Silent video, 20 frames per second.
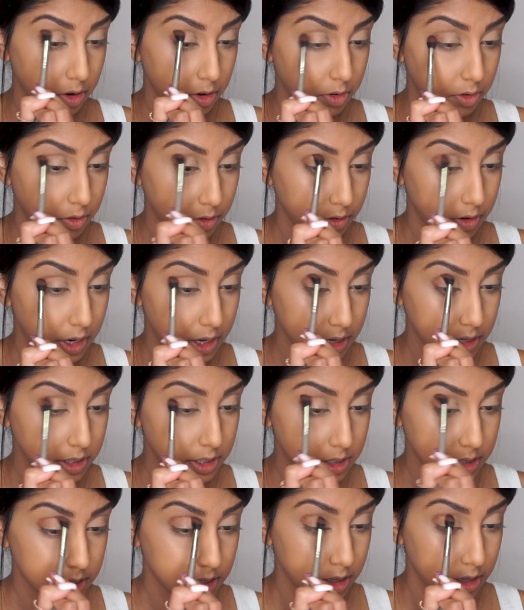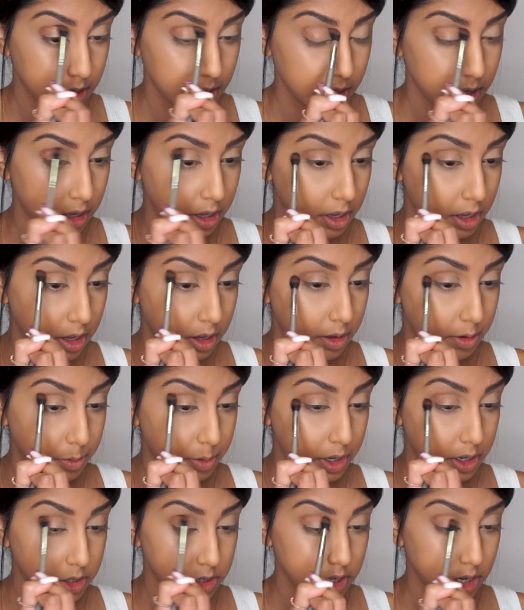crease
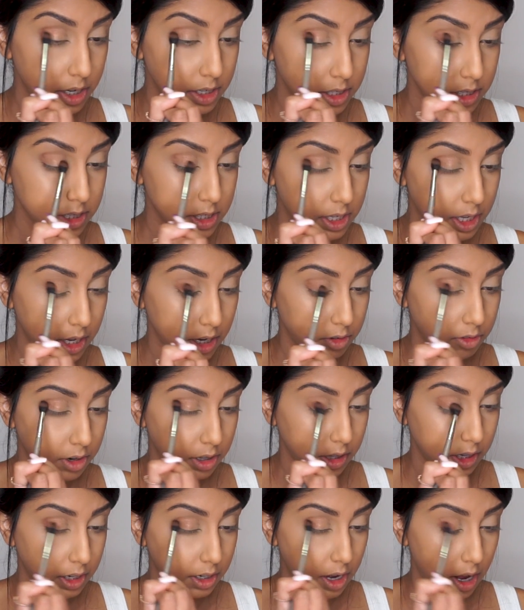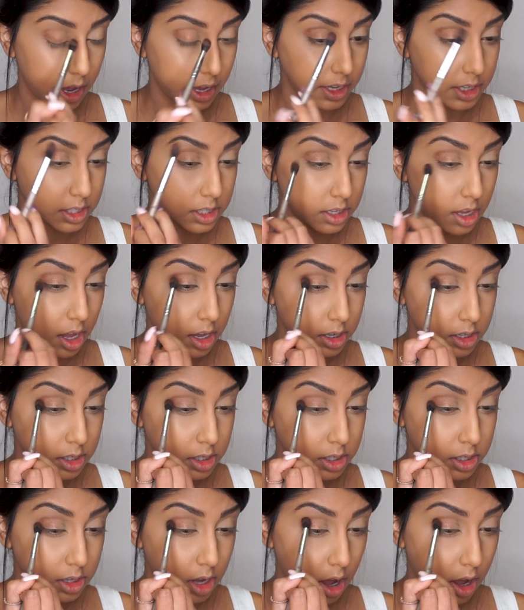because she has this like really nice
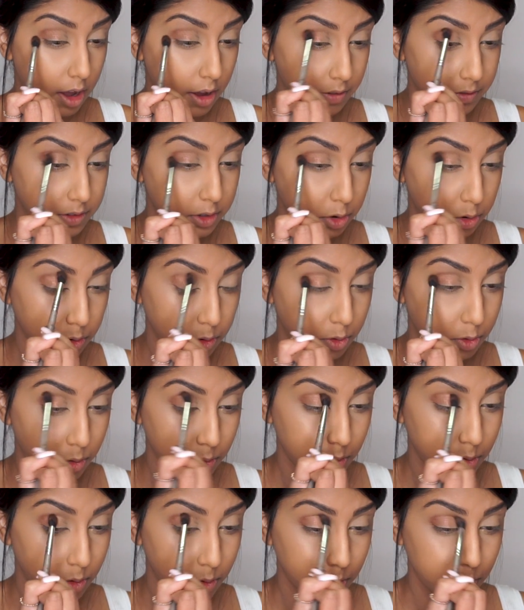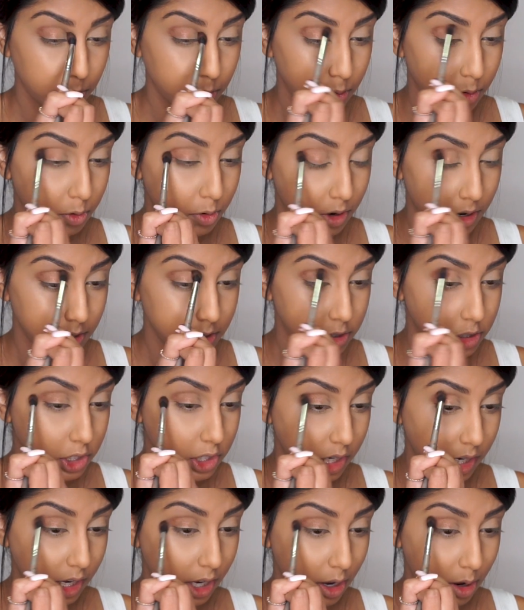soft
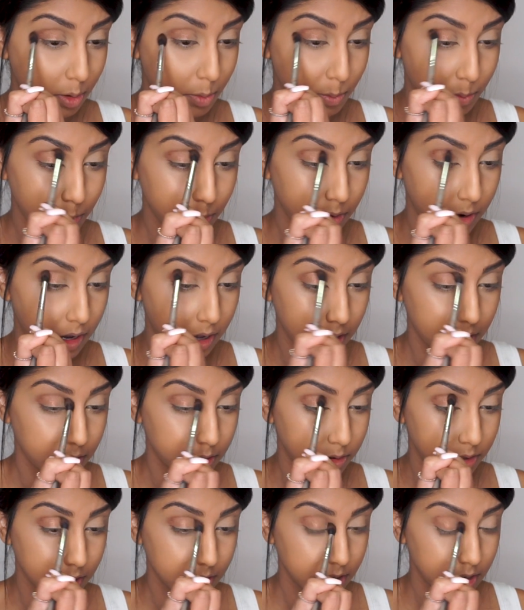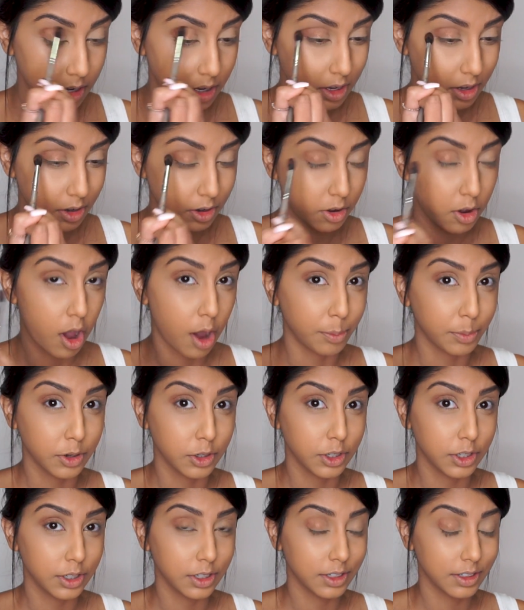orangey brown
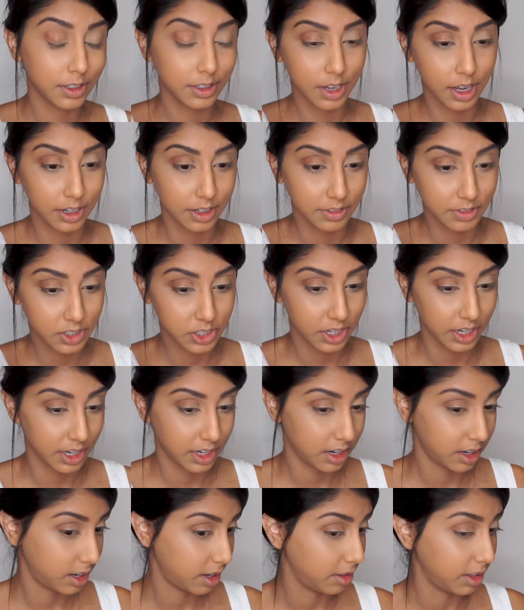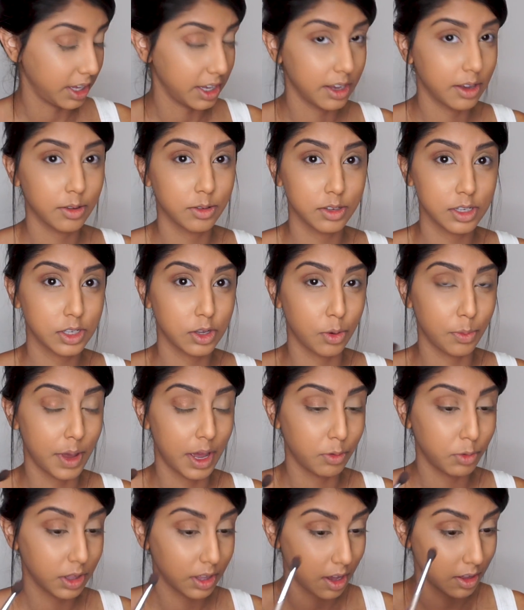copper kind of shade. I like so
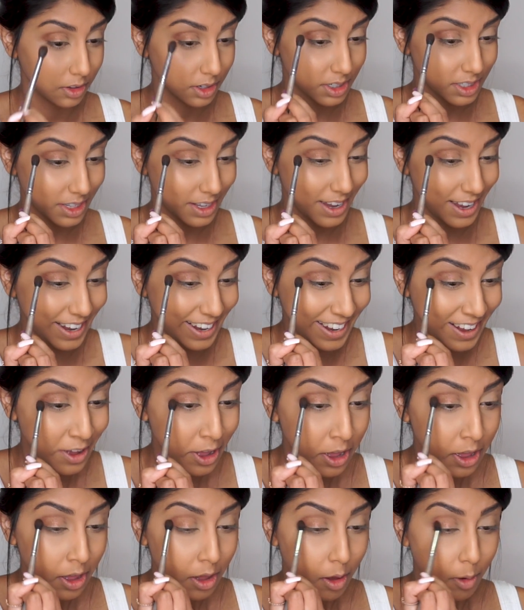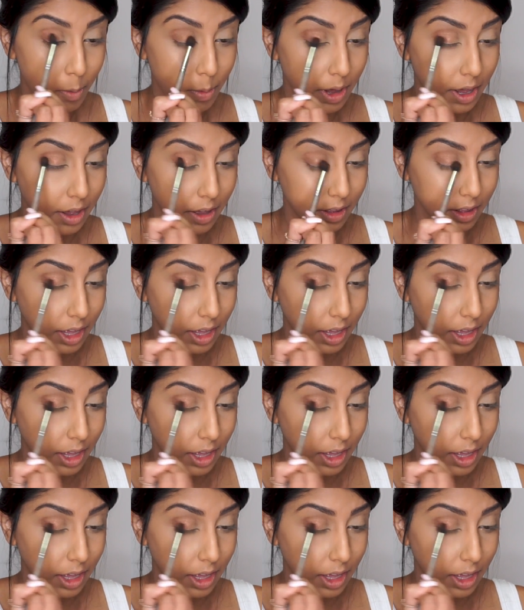bad with colors. But